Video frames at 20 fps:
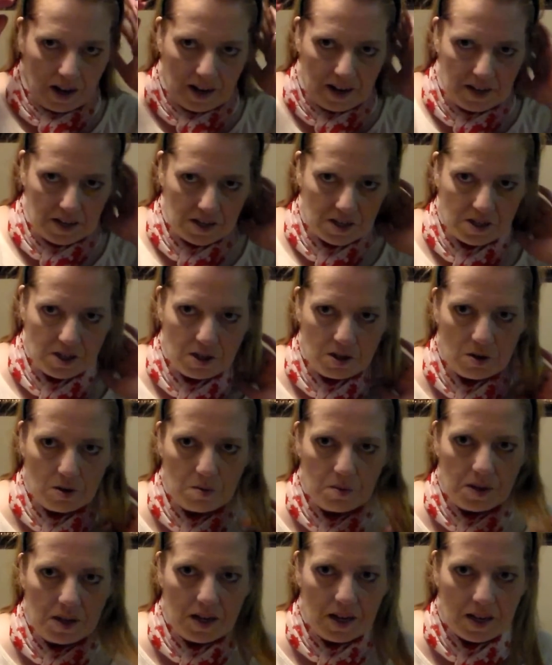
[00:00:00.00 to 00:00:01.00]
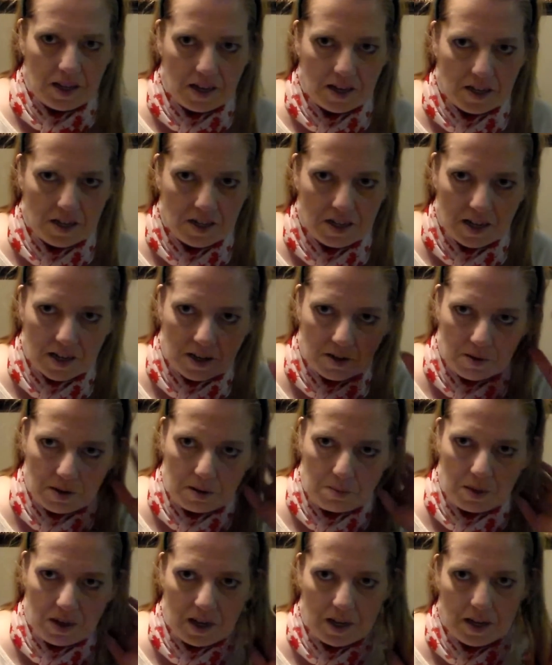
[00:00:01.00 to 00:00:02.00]
I just, you know me, I like to
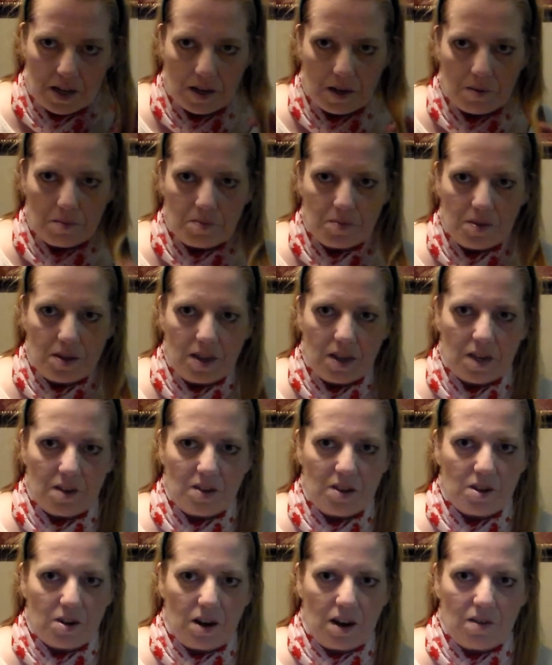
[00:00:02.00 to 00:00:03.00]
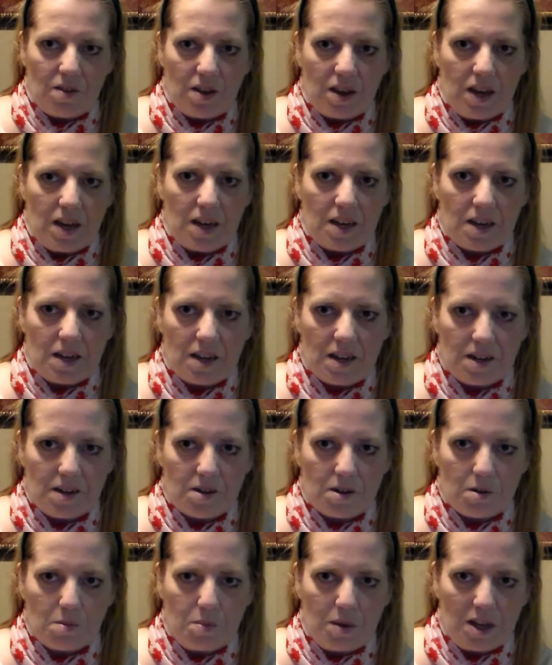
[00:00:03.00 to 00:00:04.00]
decorate my head up, and I either have a hat
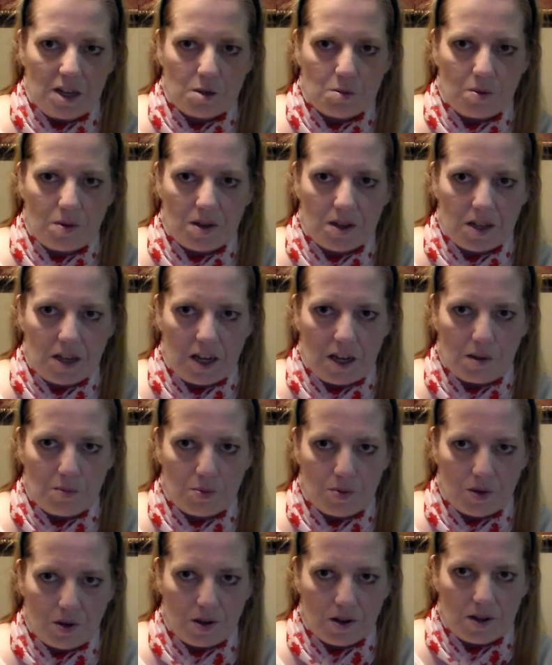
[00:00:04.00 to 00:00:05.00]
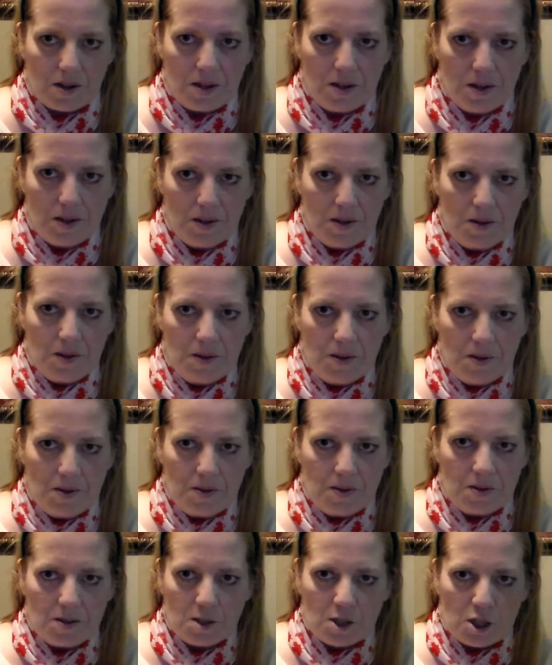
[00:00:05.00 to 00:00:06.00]
on or a baseball cap or a
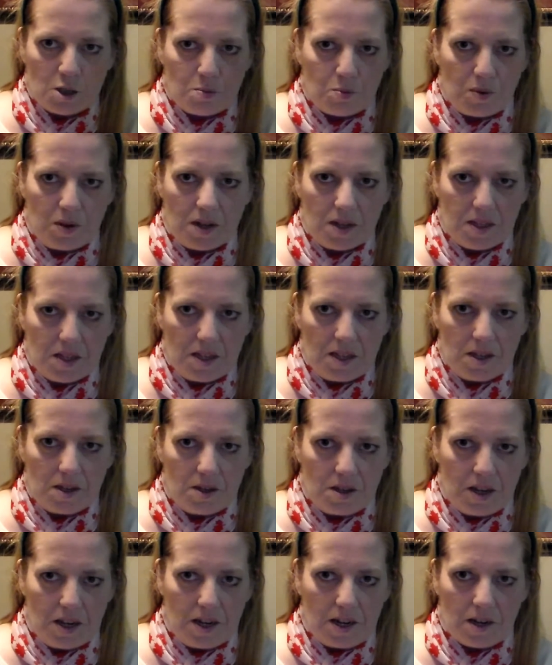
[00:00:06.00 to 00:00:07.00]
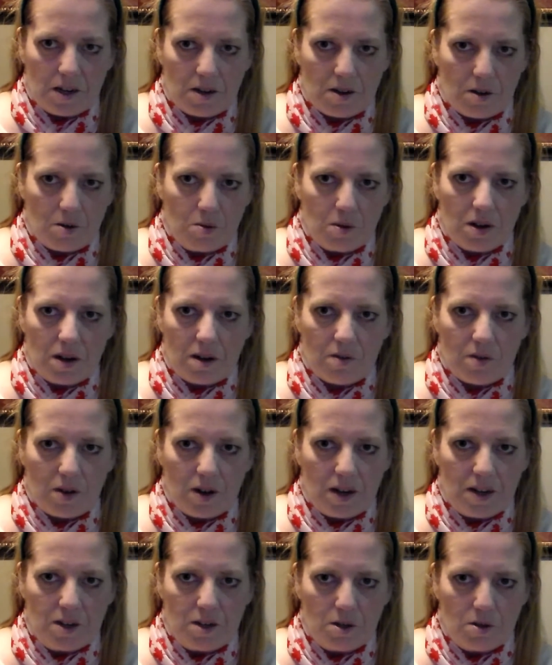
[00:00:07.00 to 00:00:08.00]
sprinkly little hair or
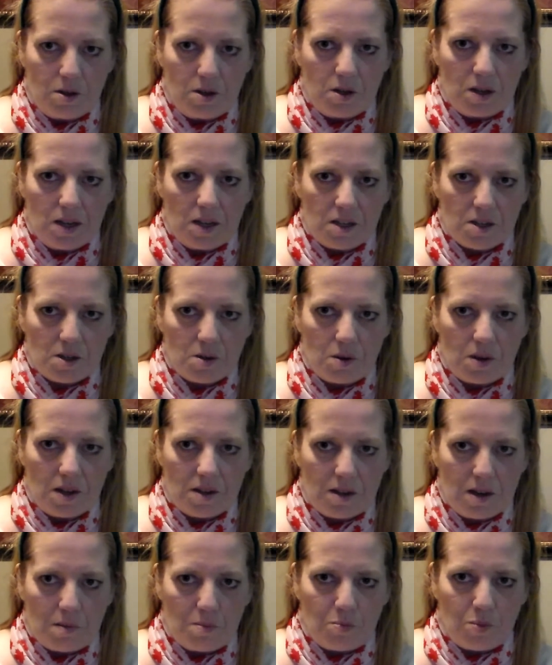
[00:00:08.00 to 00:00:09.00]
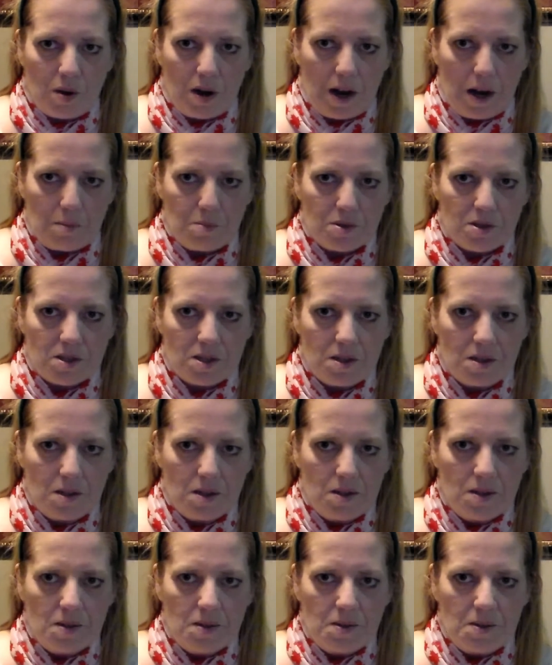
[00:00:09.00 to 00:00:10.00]
whatever I do. You guys know I have to have props.
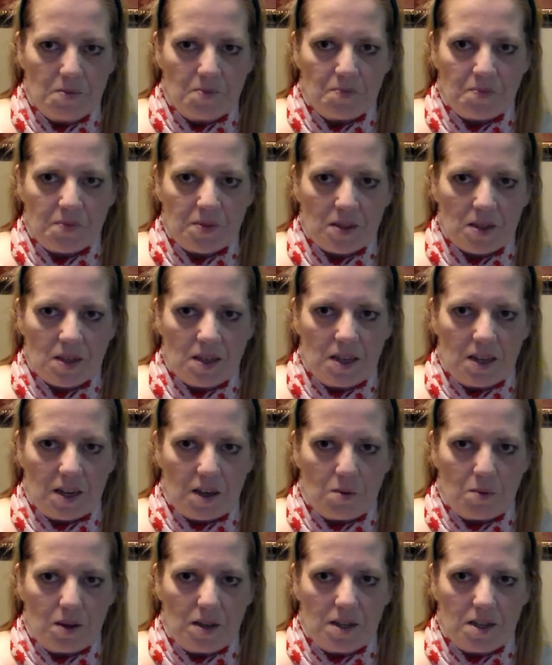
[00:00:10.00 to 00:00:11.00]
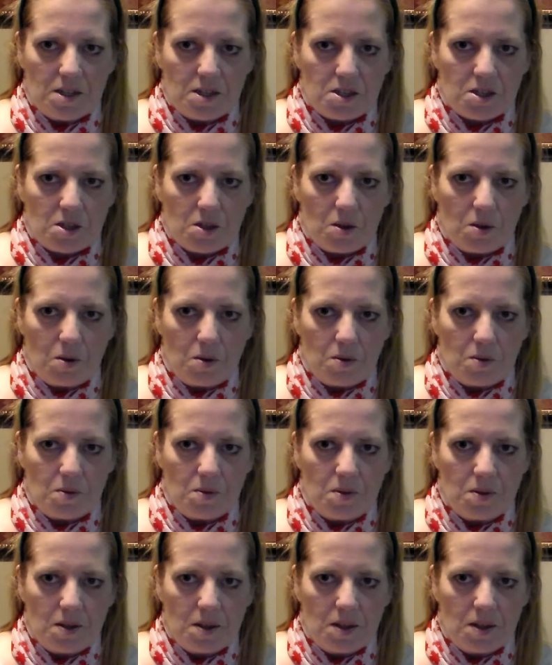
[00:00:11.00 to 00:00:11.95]
Anyways, so